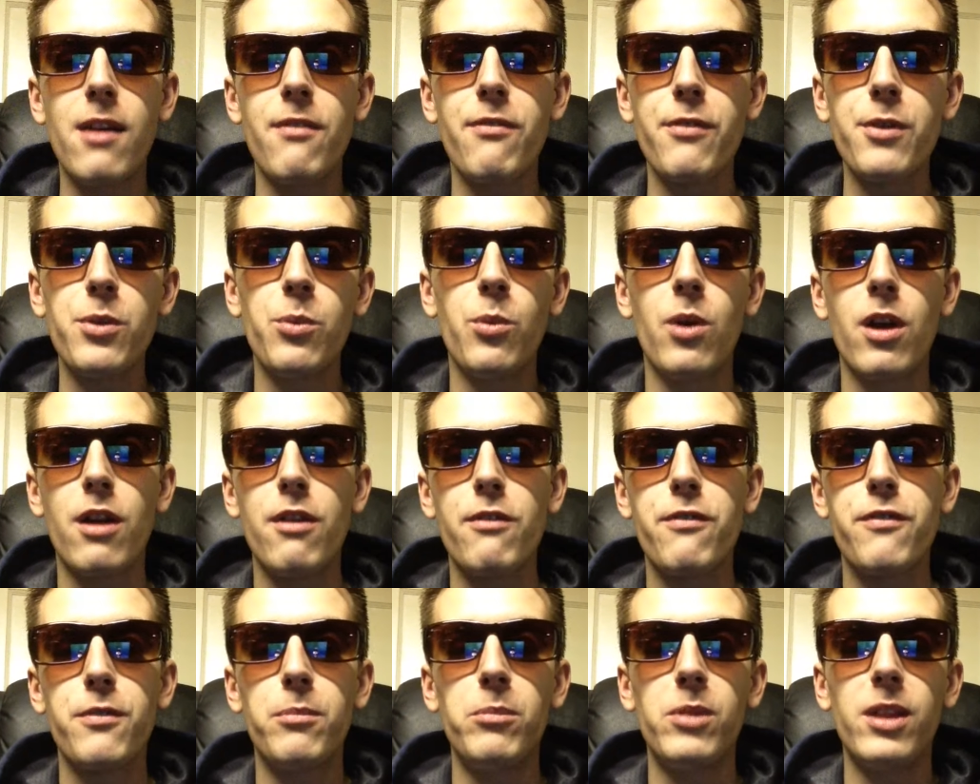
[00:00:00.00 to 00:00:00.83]

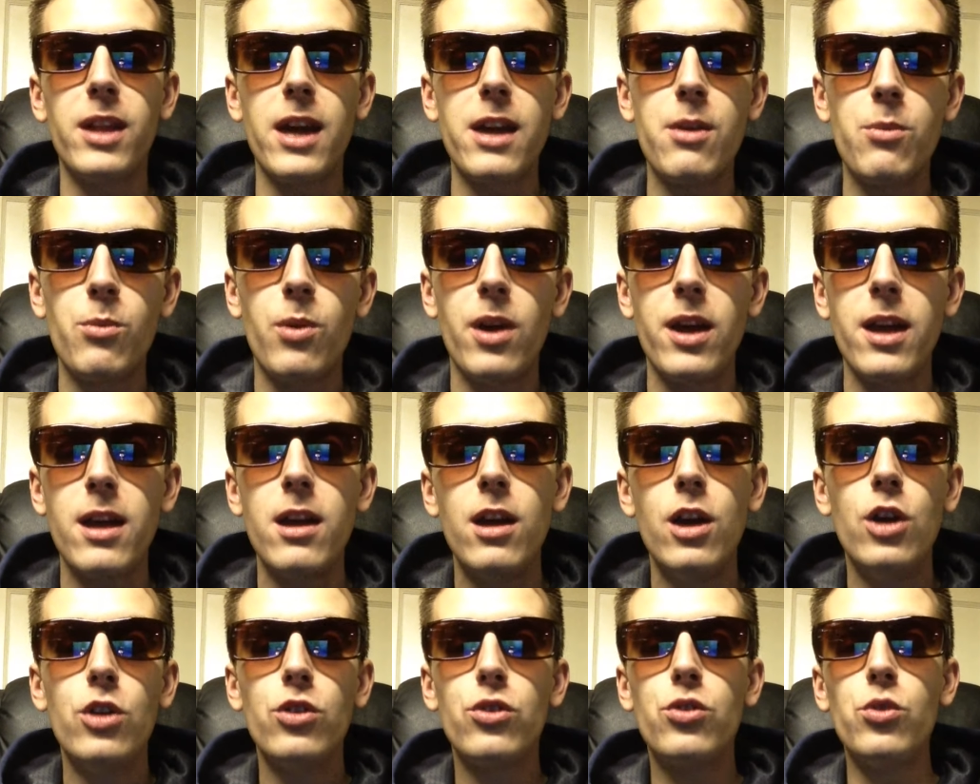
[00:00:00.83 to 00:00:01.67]
everywhere from lightweight
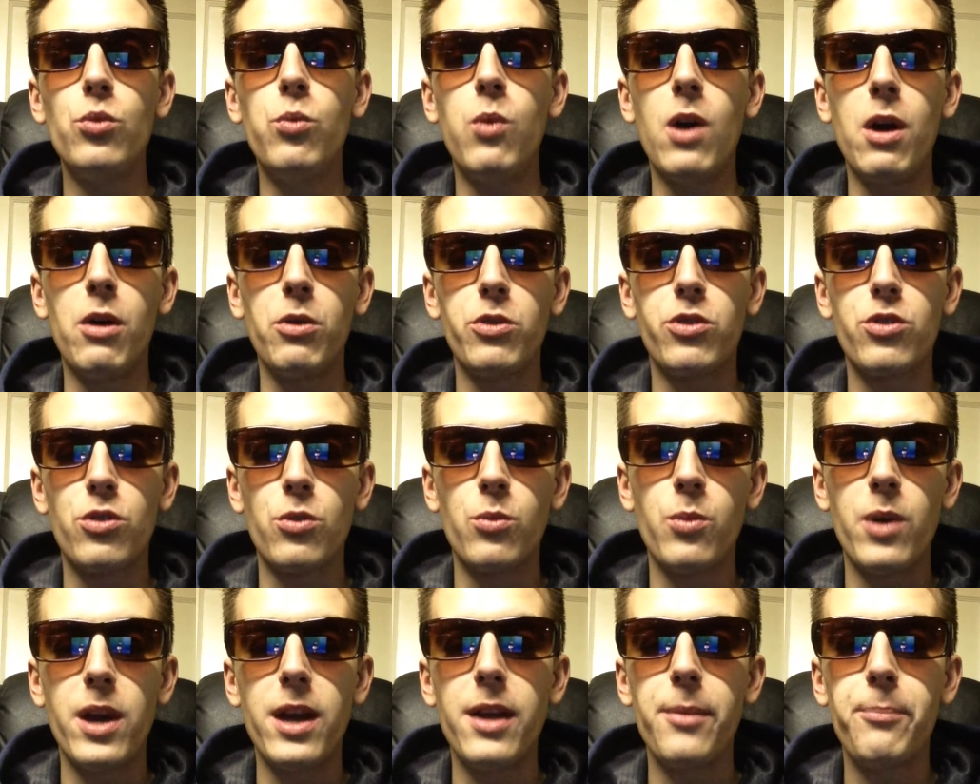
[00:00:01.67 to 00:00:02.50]
to
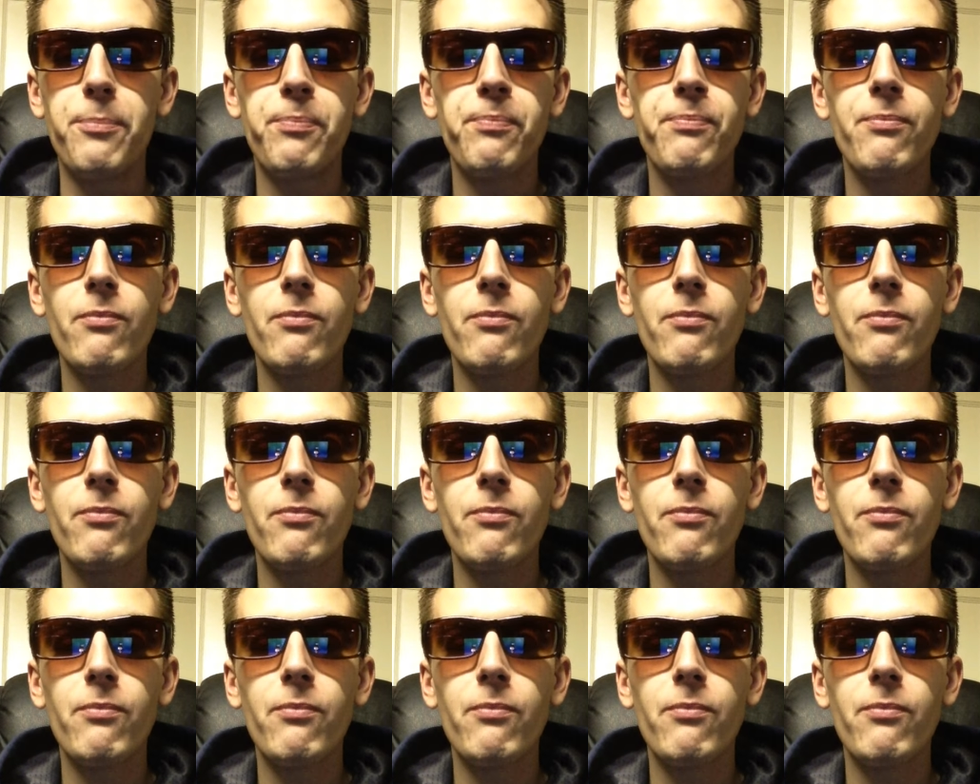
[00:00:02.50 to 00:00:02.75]
welterweight.